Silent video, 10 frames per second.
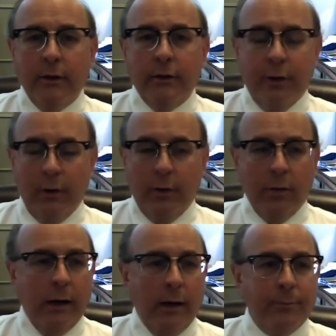
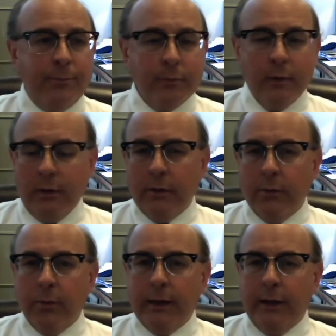So
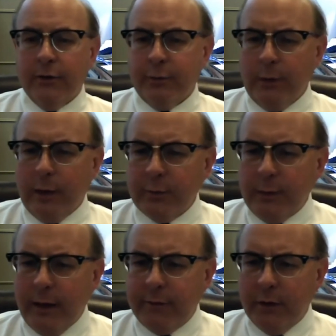what else do
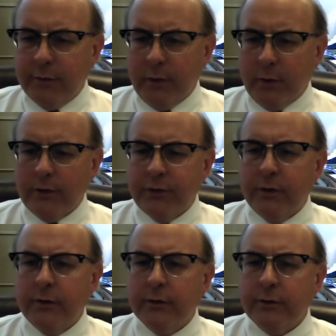we have here for
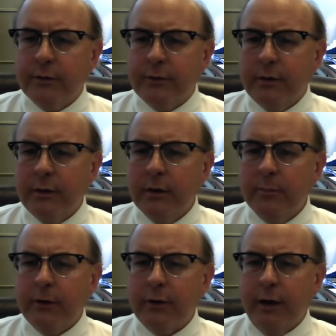questions?
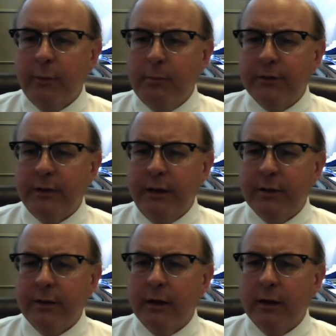Make sure I haven't missed
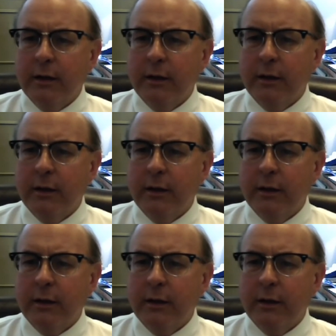anything.